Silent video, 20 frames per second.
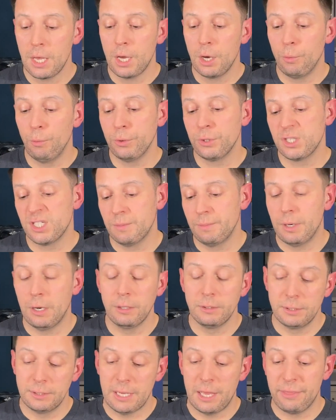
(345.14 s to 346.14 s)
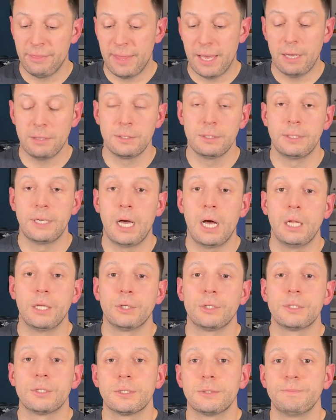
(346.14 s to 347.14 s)
which is about
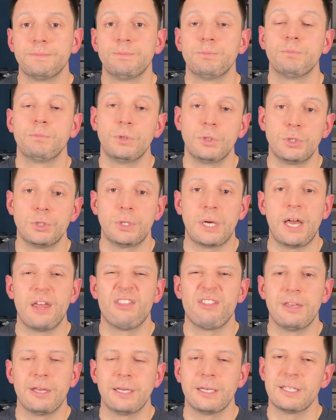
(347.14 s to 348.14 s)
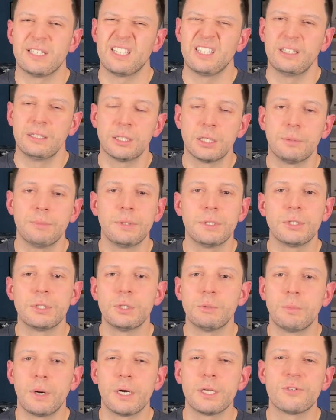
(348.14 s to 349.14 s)
$10,000, which I think is a little bit too
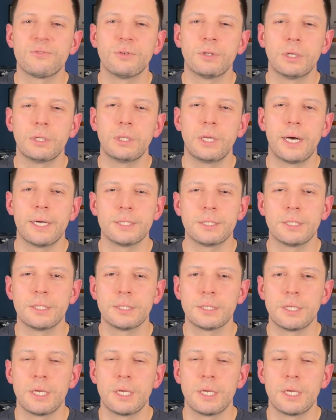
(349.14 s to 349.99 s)
much for the glasses.